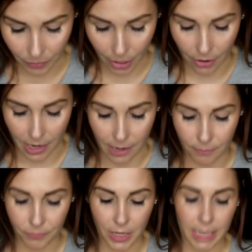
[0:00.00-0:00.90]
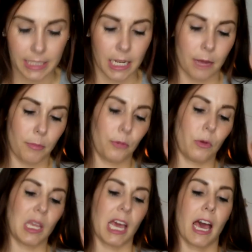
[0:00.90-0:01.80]
All right. Next up,
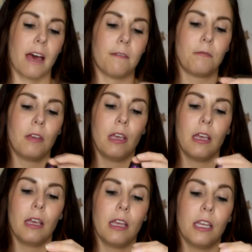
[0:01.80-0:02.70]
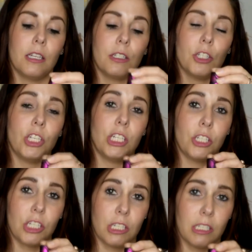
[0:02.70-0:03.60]
we have Chi
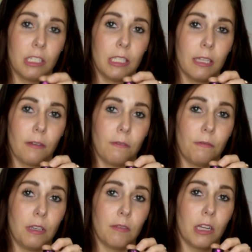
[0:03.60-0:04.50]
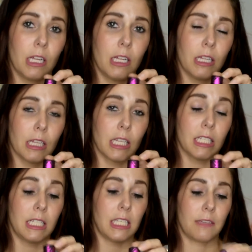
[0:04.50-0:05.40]
Chi's Viva La
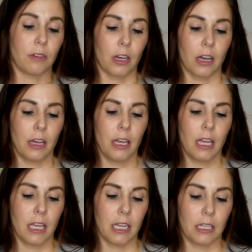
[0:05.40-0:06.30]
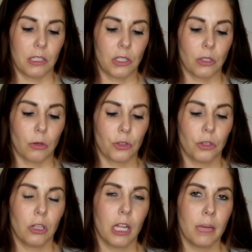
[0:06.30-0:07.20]
Diva in Social
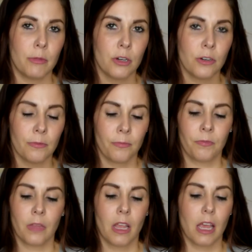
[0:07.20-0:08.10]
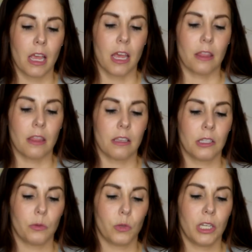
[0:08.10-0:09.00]
Climber, and
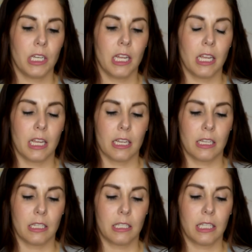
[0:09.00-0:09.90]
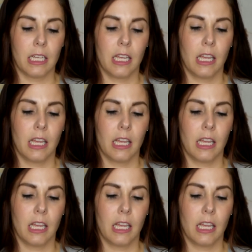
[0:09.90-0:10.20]
this one is